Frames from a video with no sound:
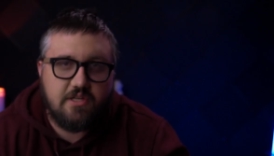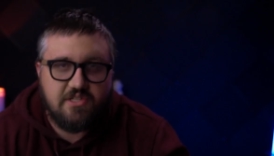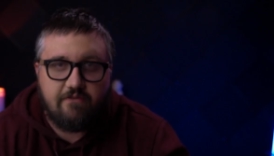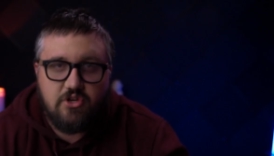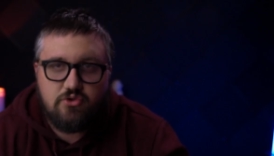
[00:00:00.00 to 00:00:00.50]
is
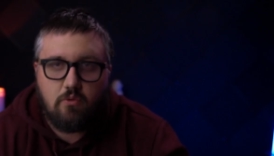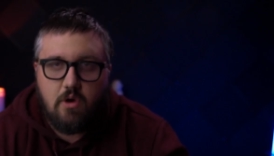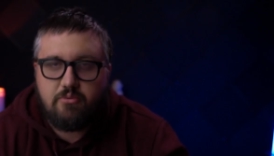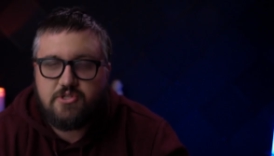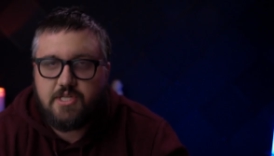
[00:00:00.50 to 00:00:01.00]
a visual
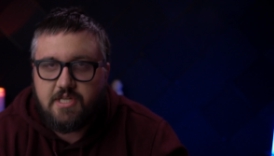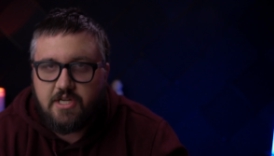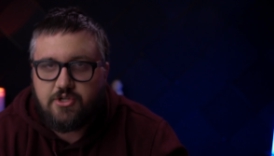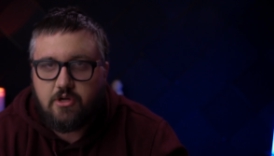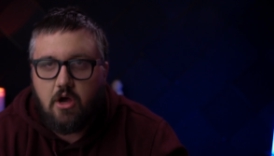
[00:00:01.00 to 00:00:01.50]

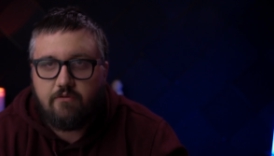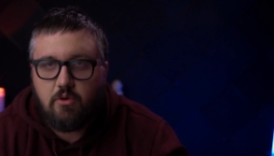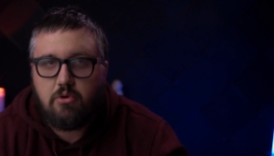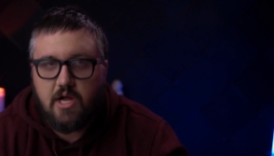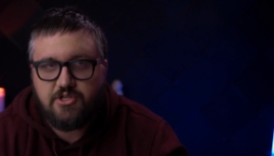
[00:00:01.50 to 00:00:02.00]
representation of your
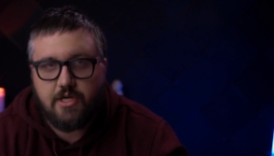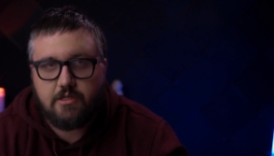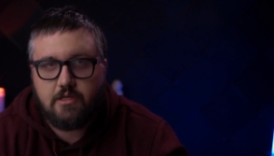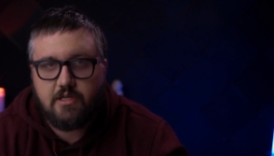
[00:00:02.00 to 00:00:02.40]
project,